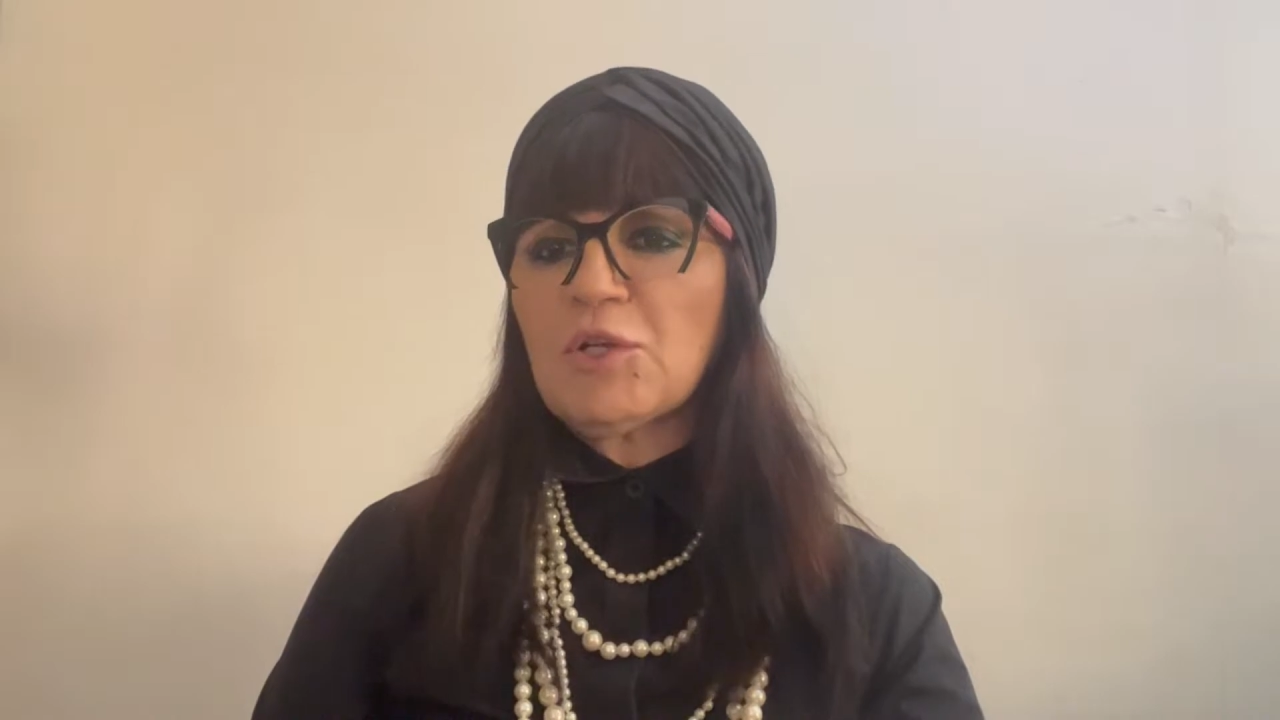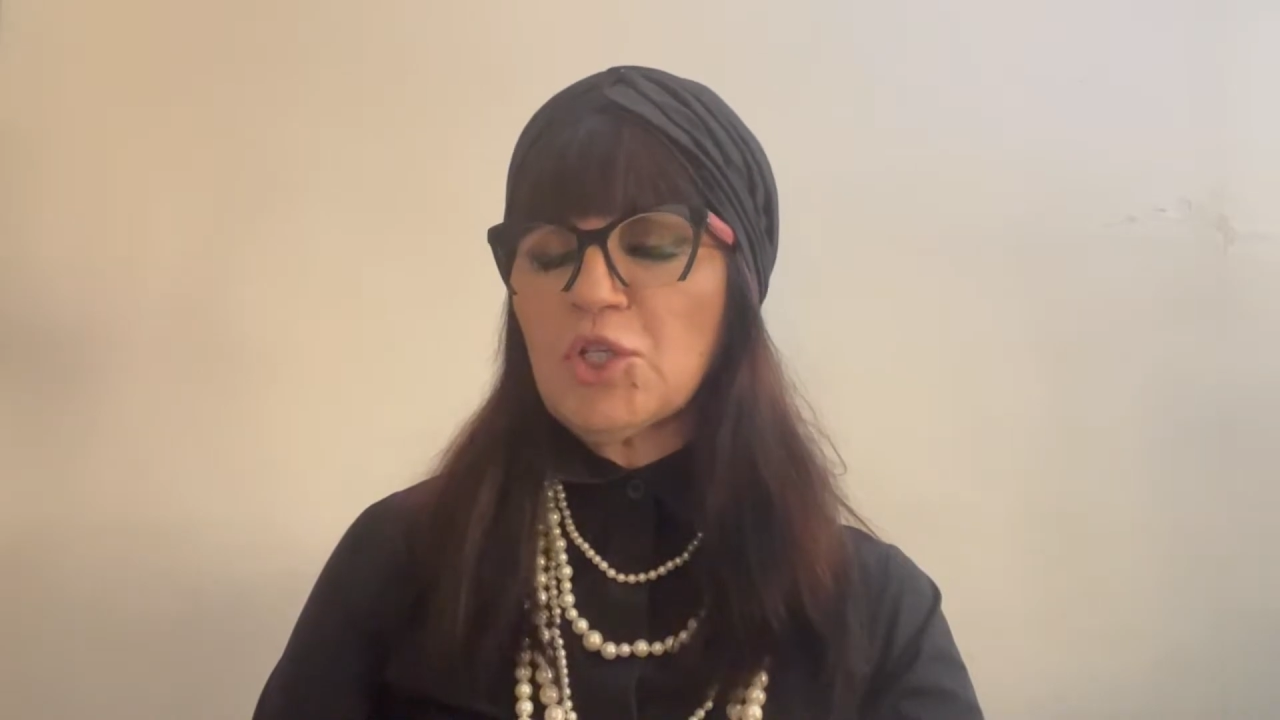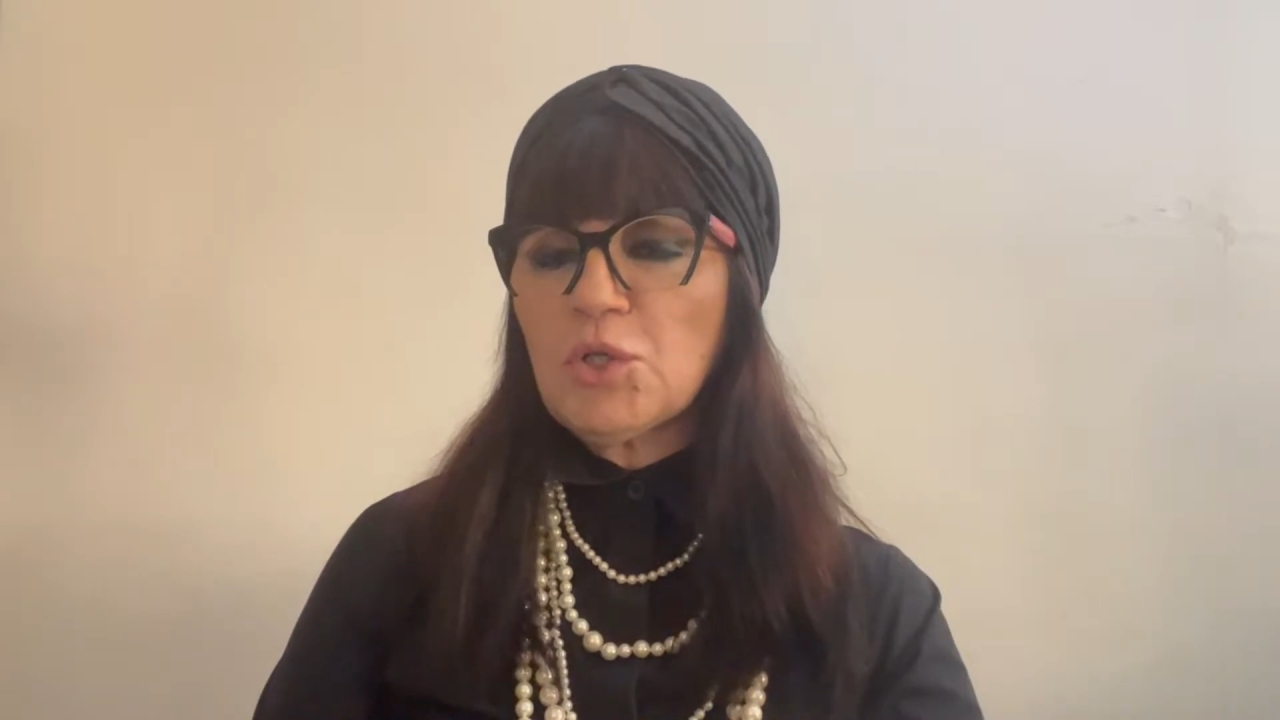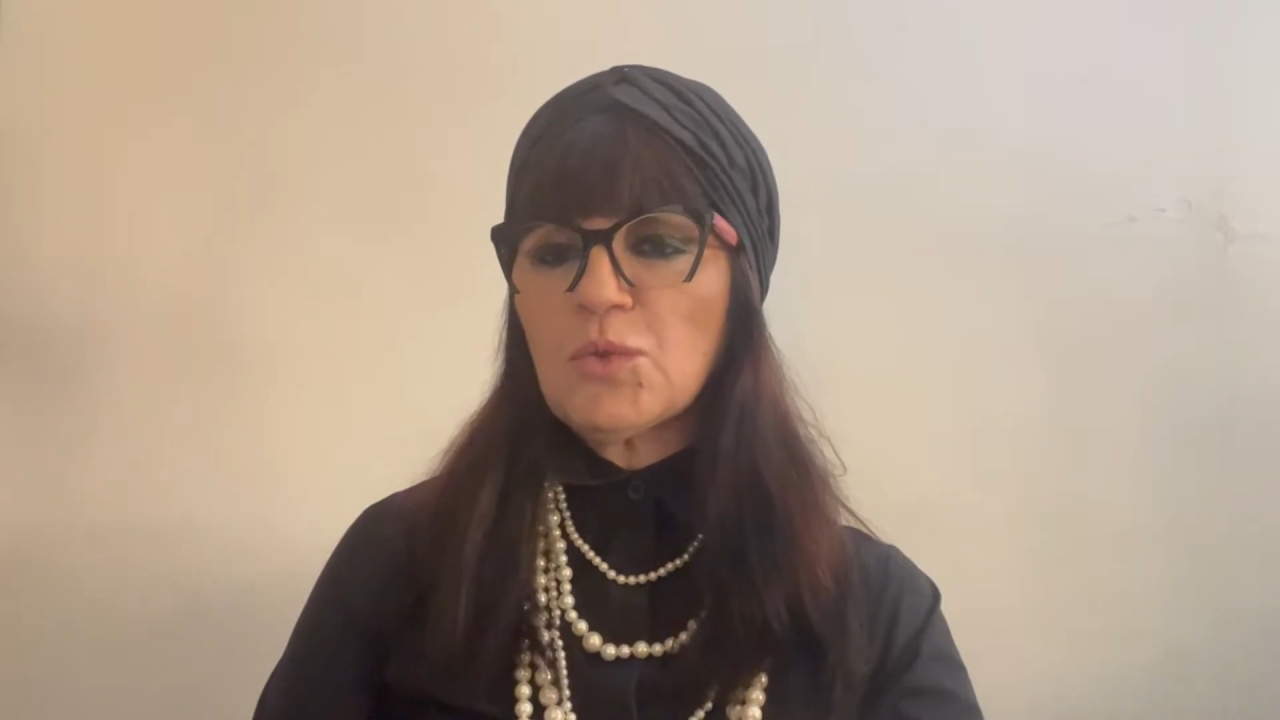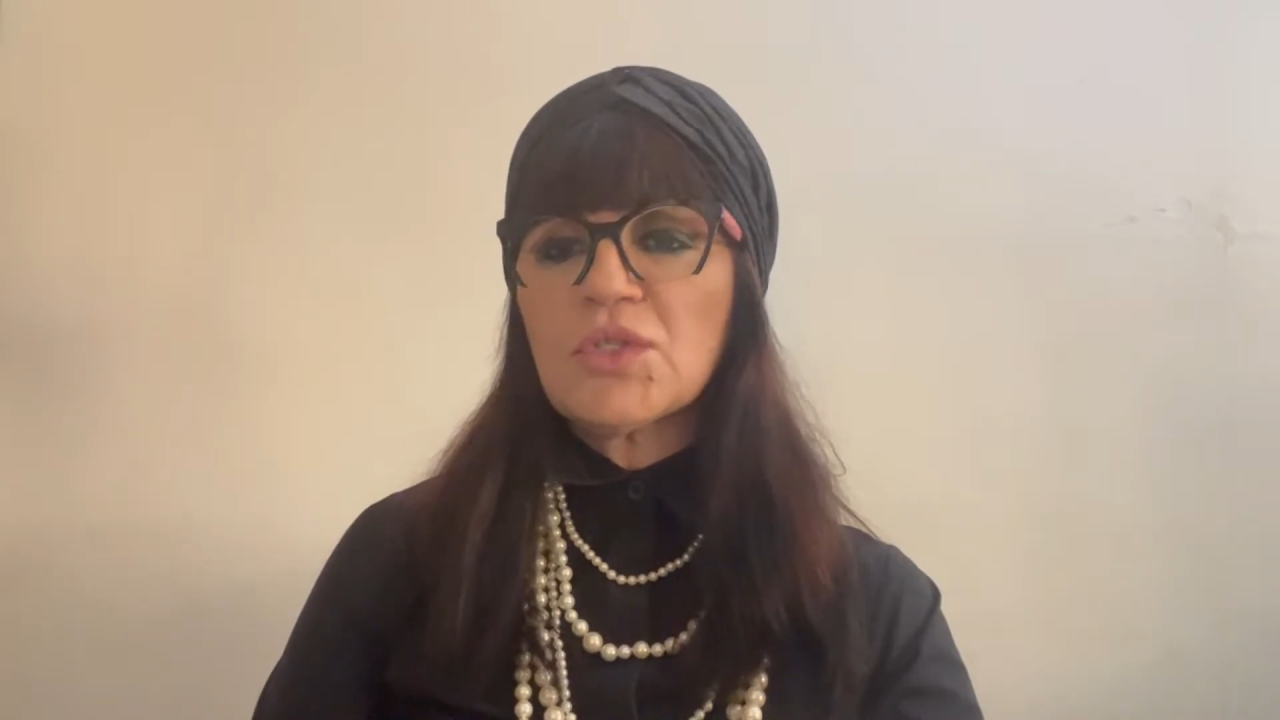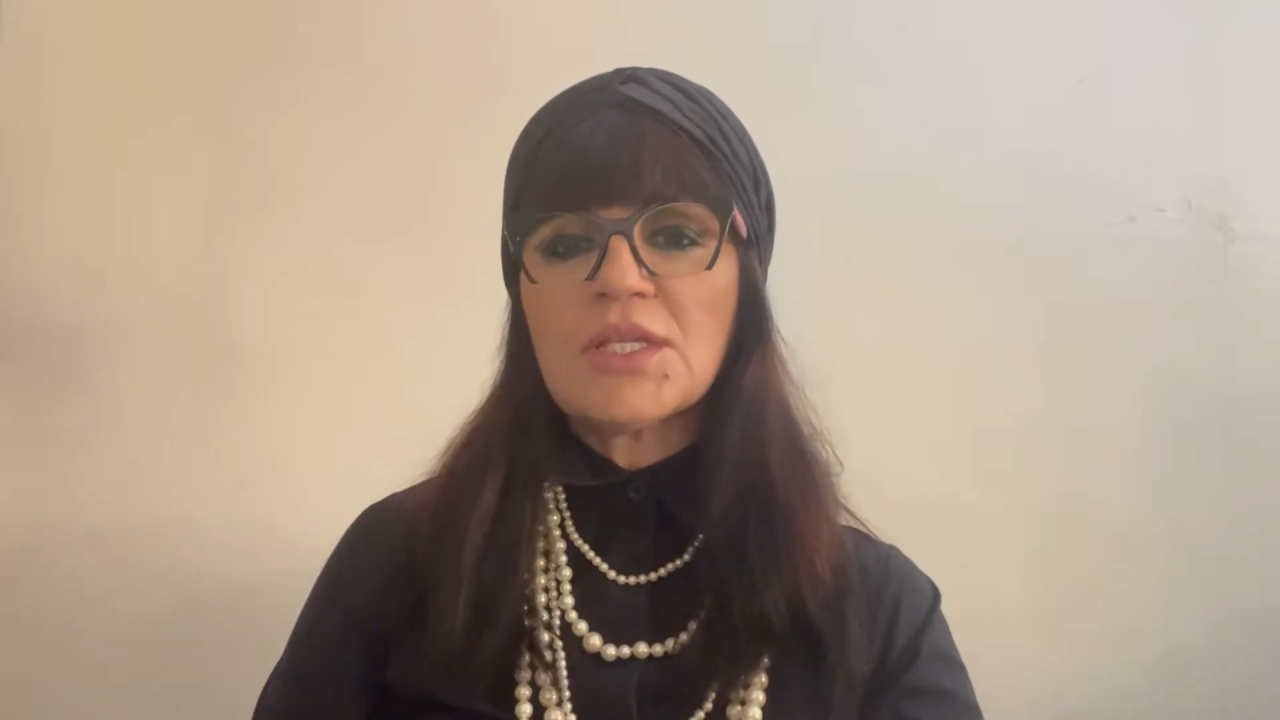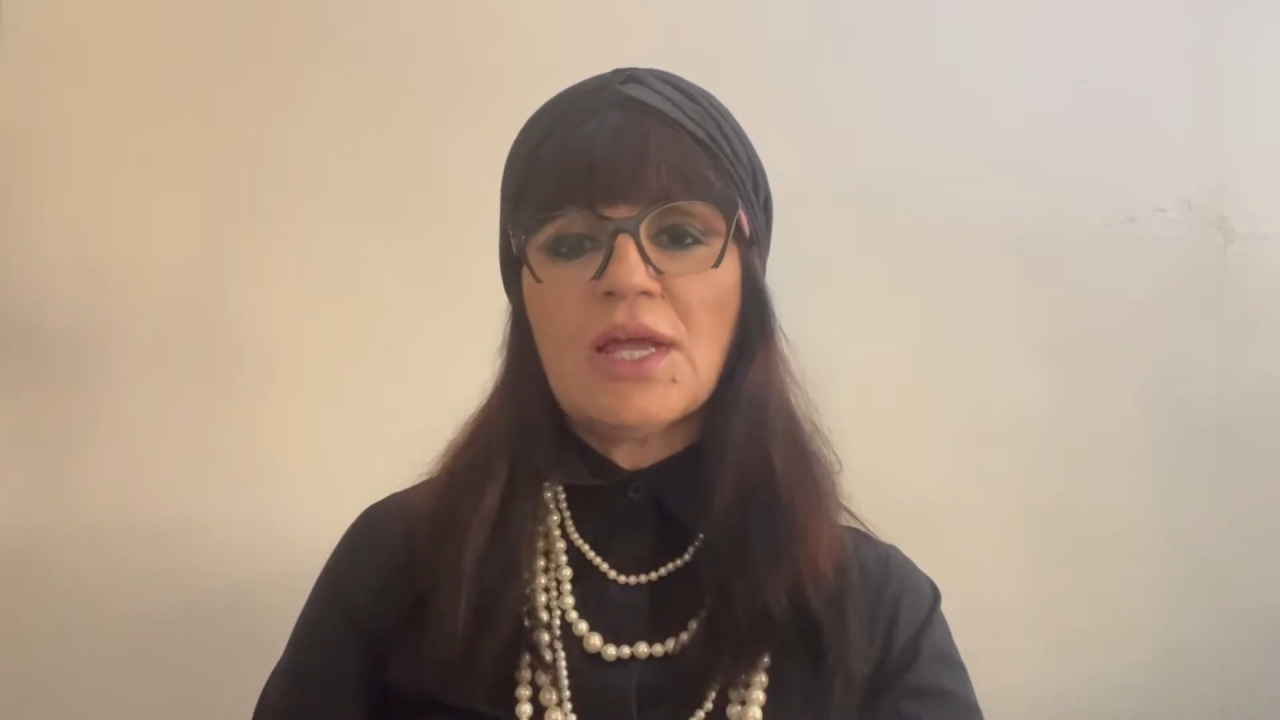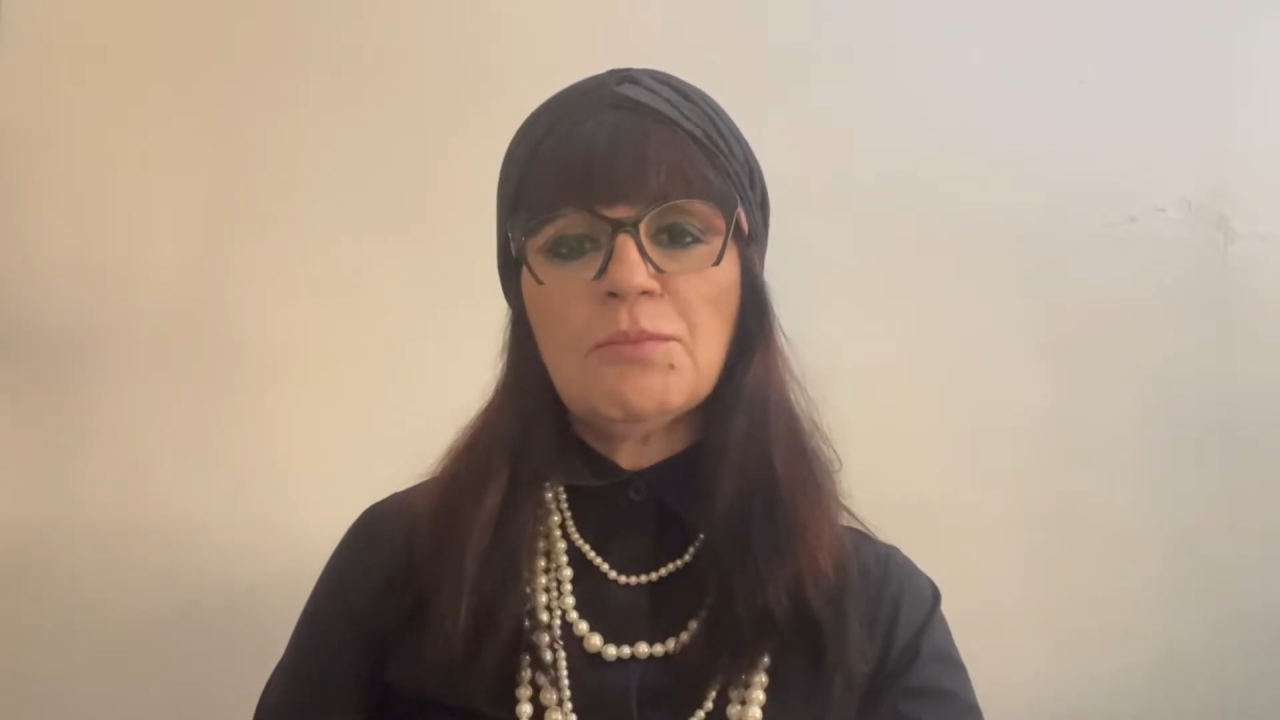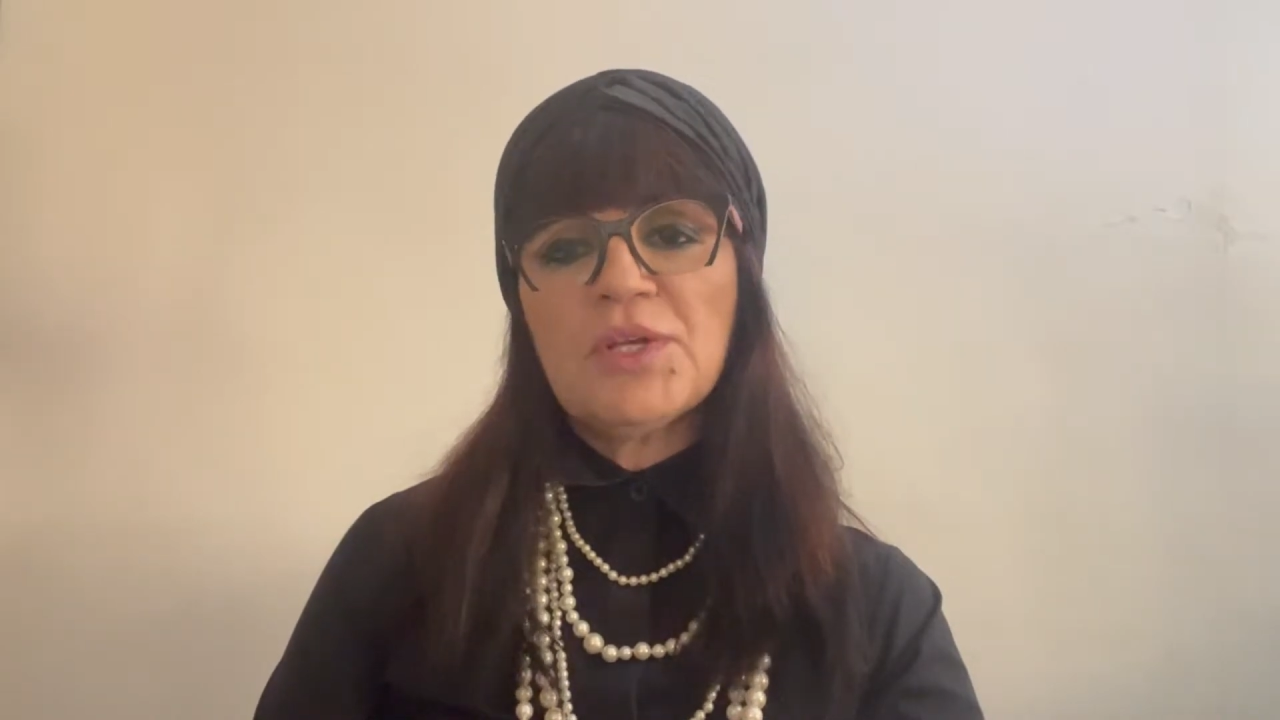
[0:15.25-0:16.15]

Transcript: shows and